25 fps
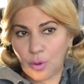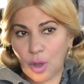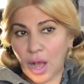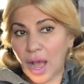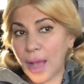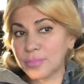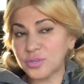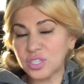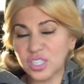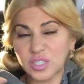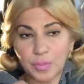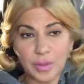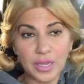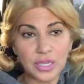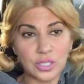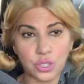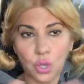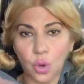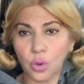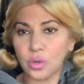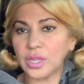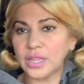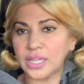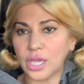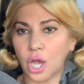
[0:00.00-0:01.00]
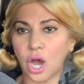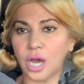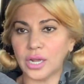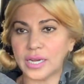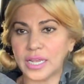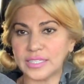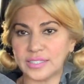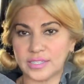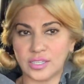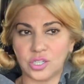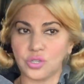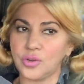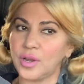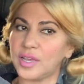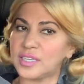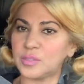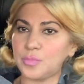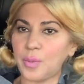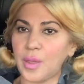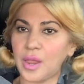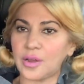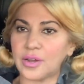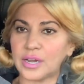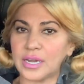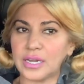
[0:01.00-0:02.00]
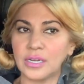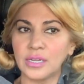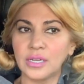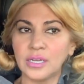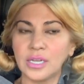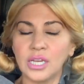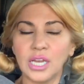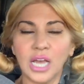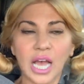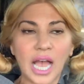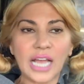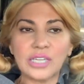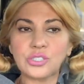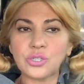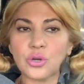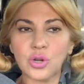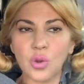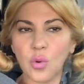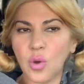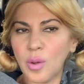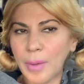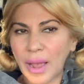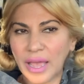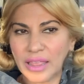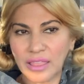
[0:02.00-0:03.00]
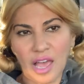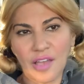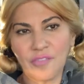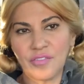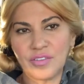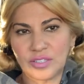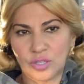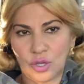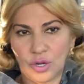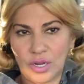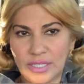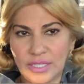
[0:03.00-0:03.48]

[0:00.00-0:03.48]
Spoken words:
I'm just being totally honest and transparent. I don't know where my life is going to